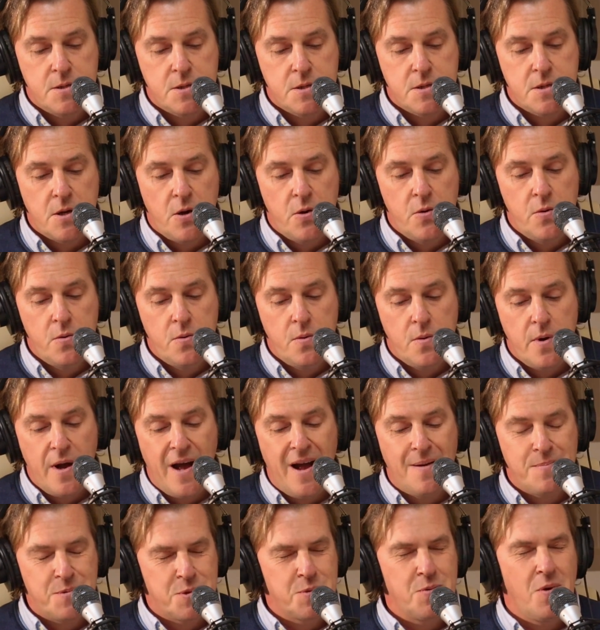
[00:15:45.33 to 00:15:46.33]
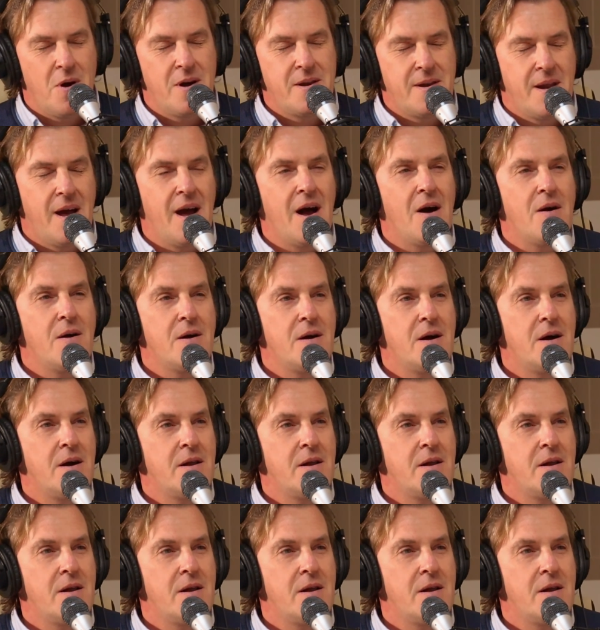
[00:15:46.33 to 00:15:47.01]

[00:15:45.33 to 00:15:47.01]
so apt right now,